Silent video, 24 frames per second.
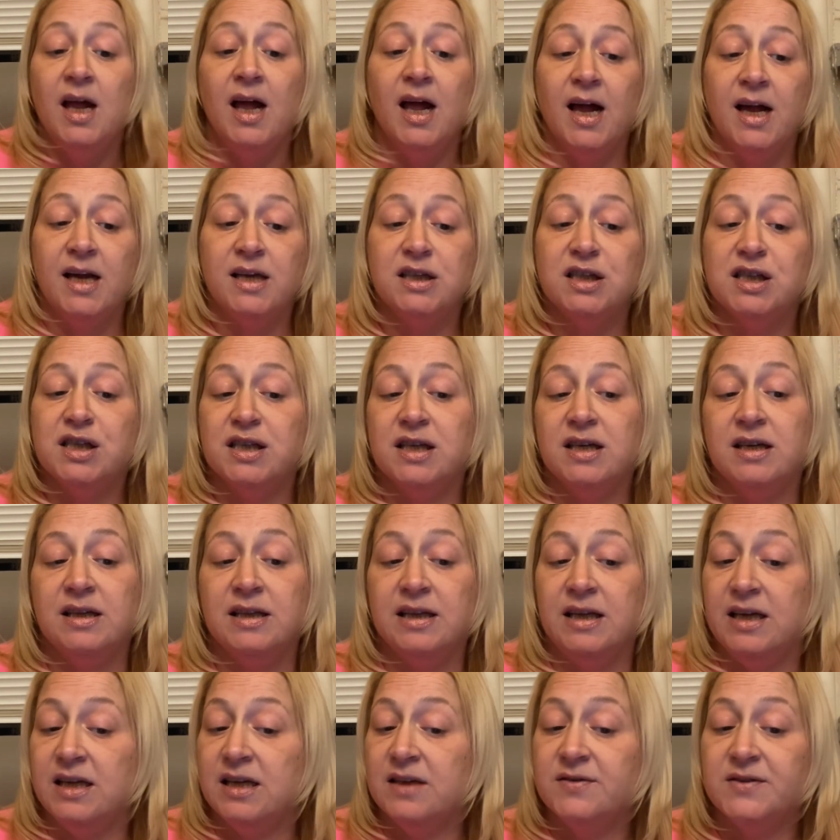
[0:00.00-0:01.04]
and she
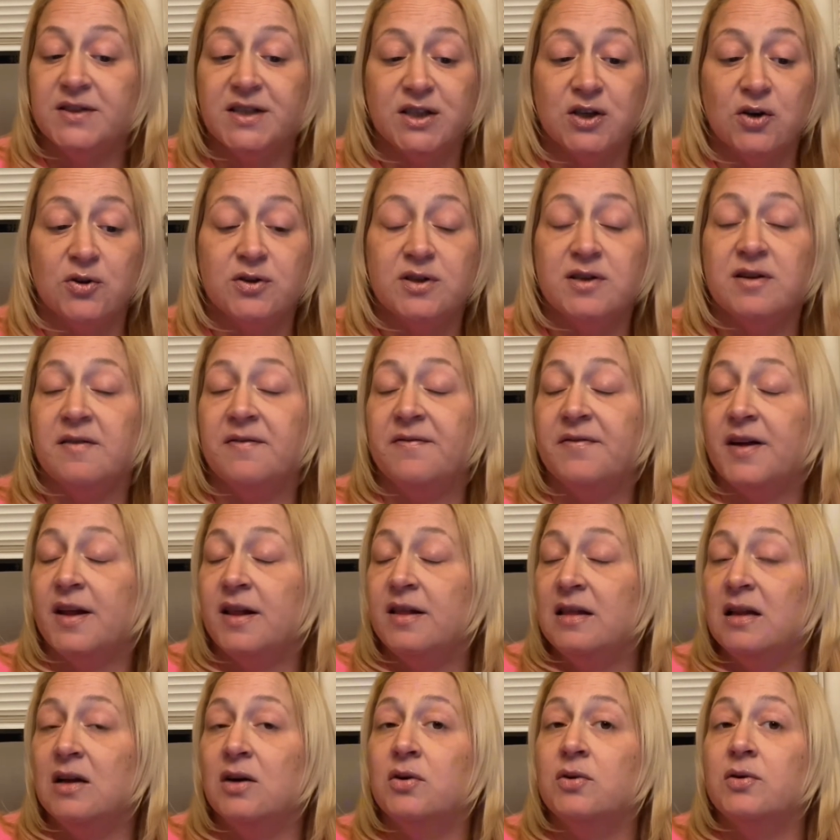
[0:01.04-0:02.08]
leaves Joseph
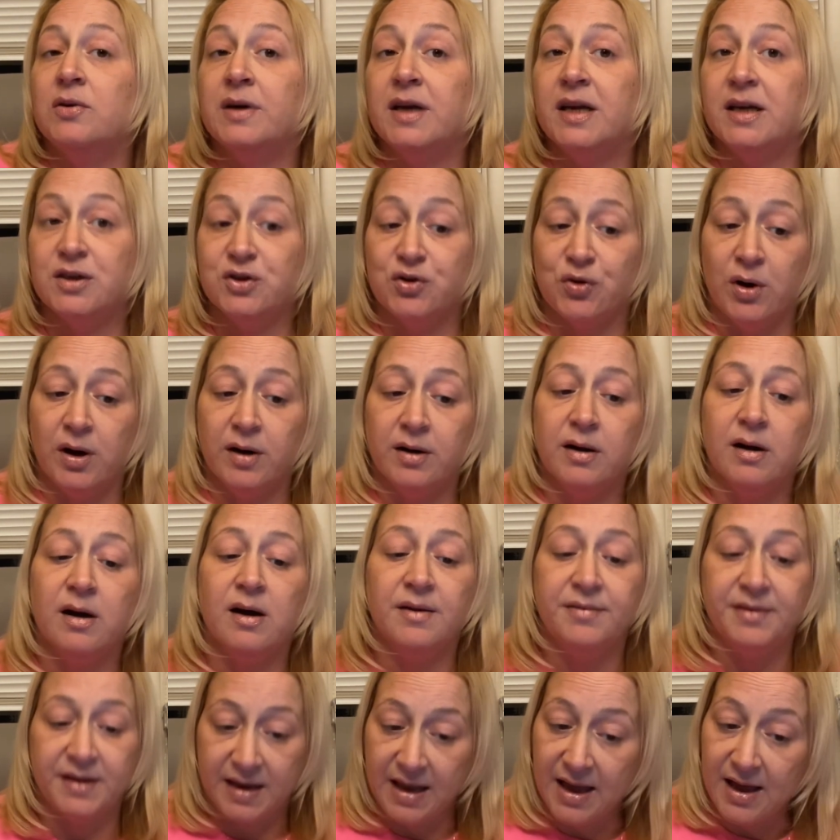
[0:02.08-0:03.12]
alone and drunk
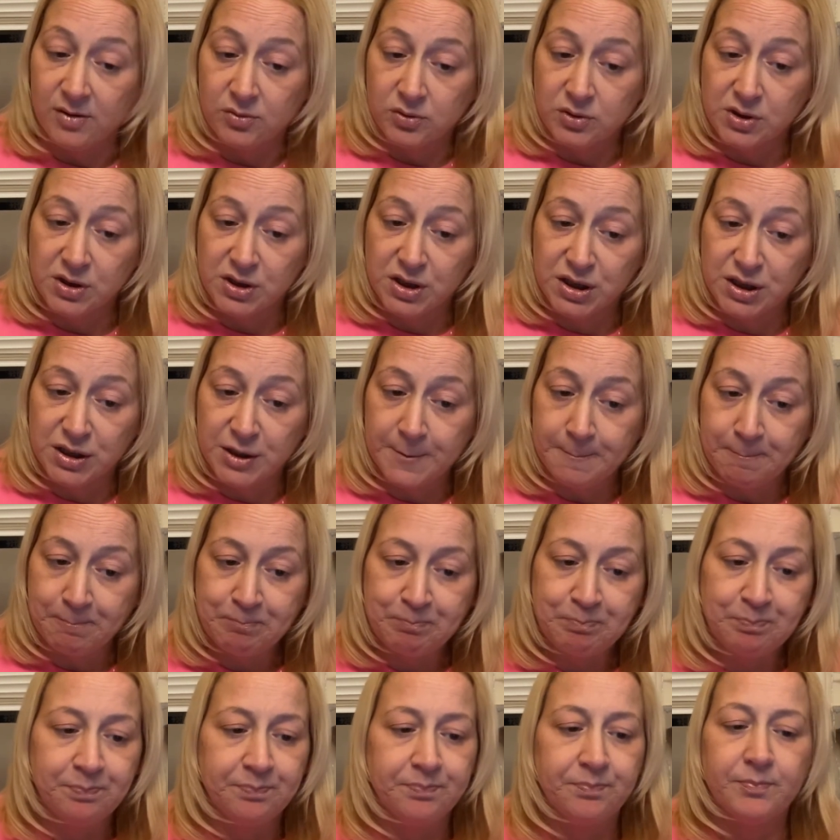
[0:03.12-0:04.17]
on the couch.
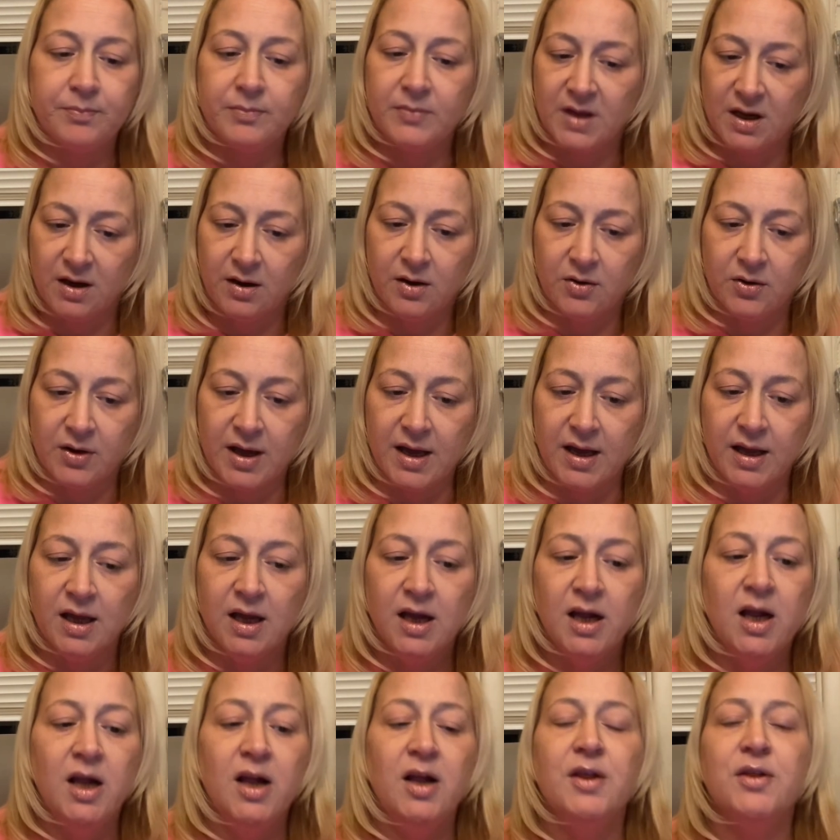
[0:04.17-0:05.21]
Okay.
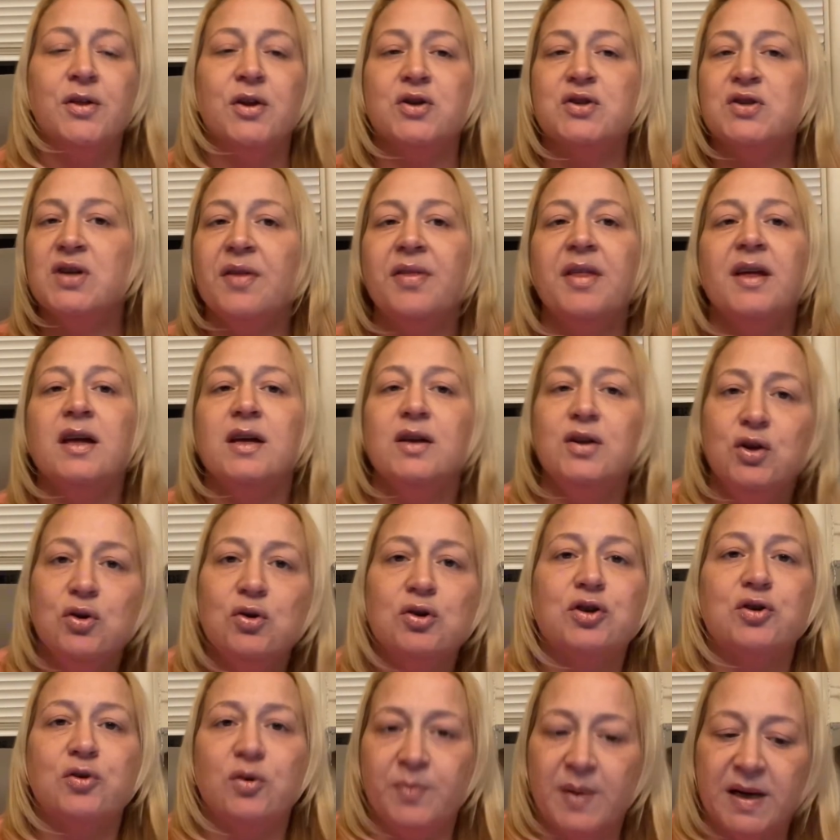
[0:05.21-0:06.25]
There's nothing
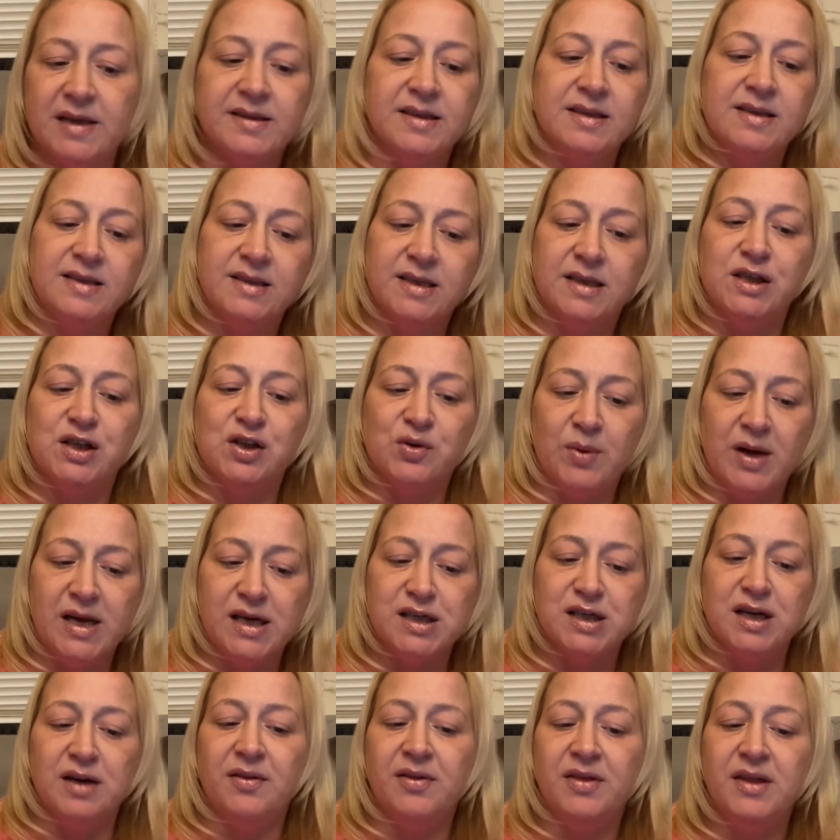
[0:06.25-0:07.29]
unusual about this
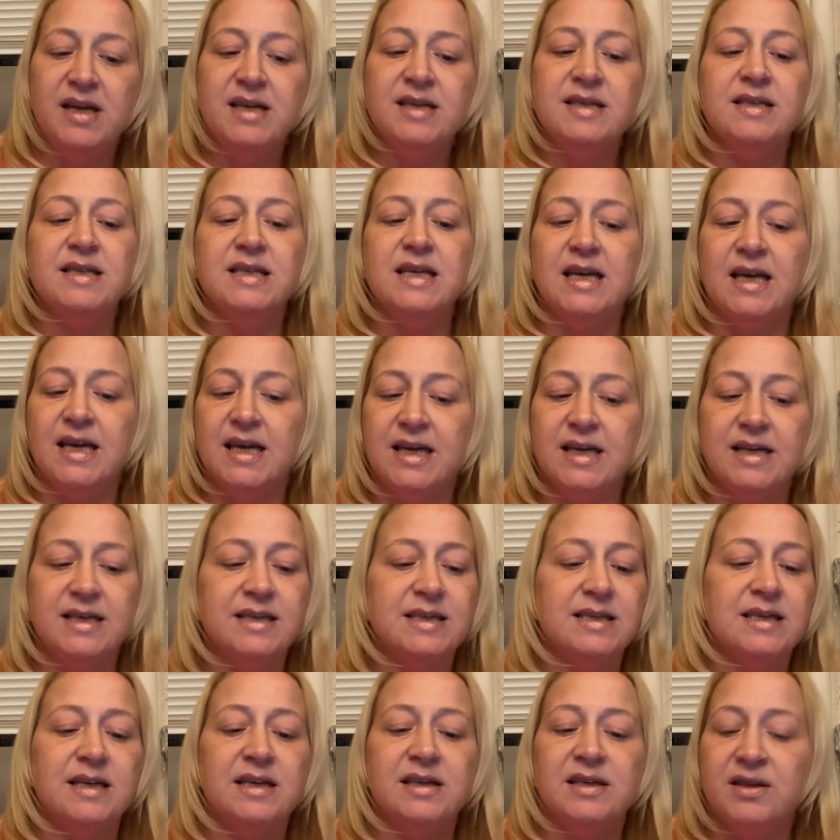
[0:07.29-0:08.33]
situation. This
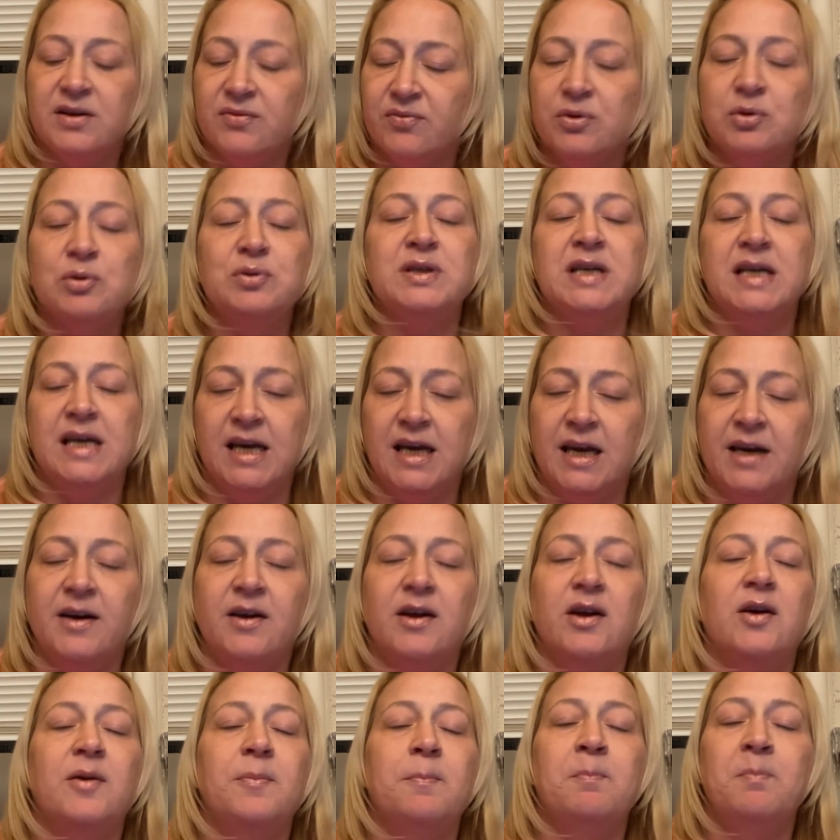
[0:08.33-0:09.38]
is the routine
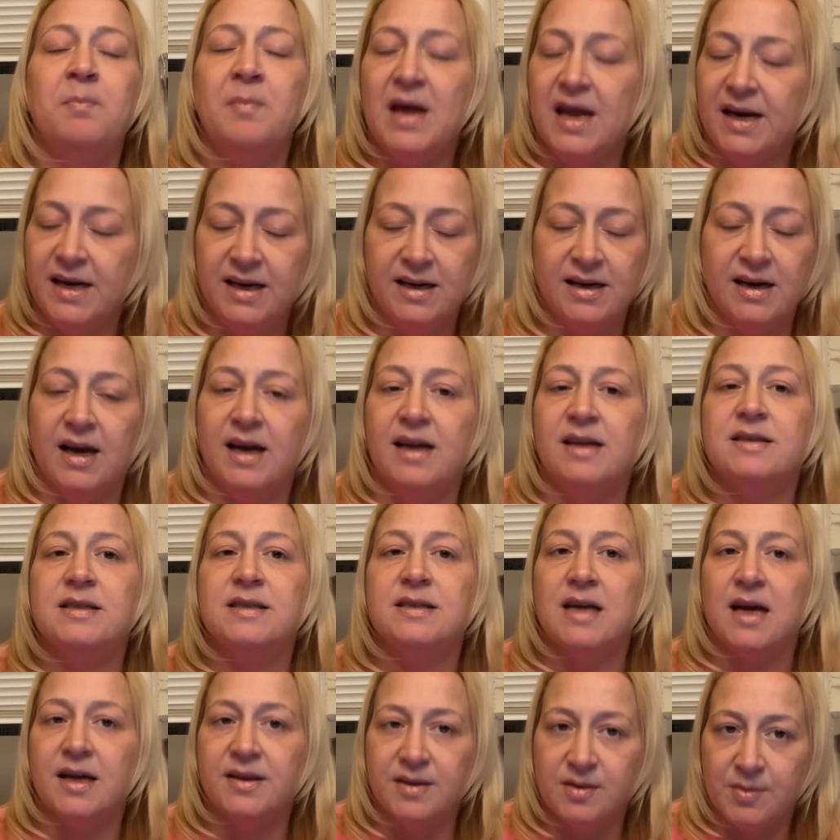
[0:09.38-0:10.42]
many
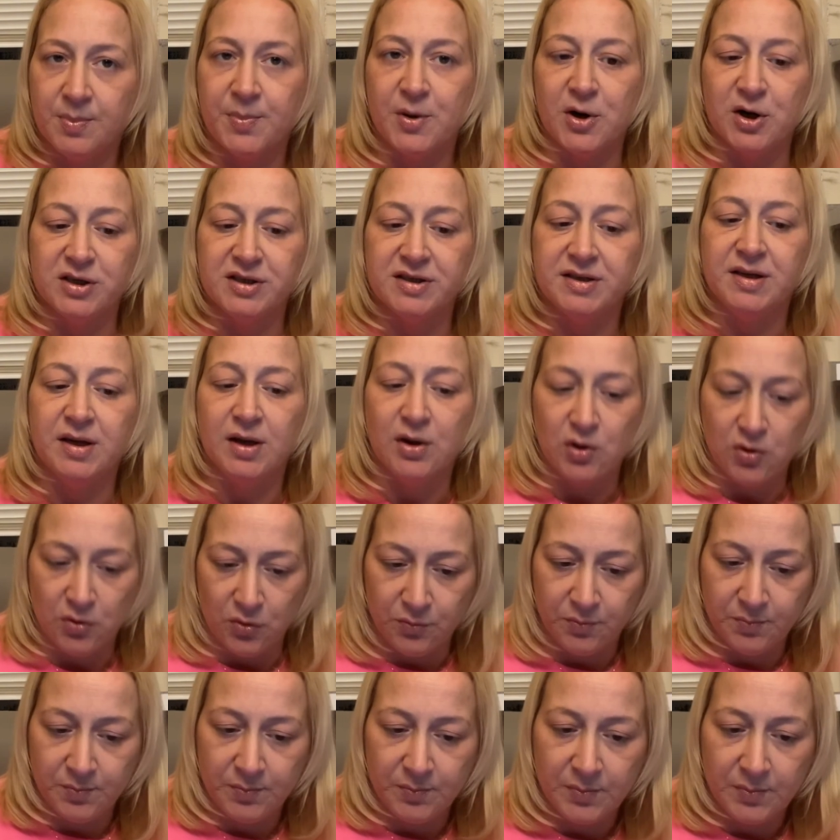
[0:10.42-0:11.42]
nights at the Barsi home.